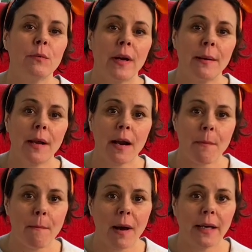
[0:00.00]
right kind of
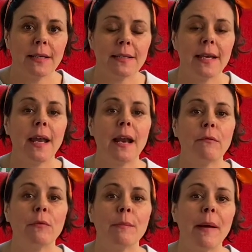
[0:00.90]
mindset
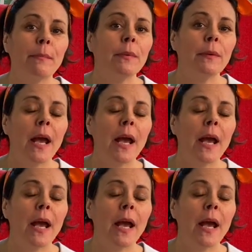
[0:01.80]
and remember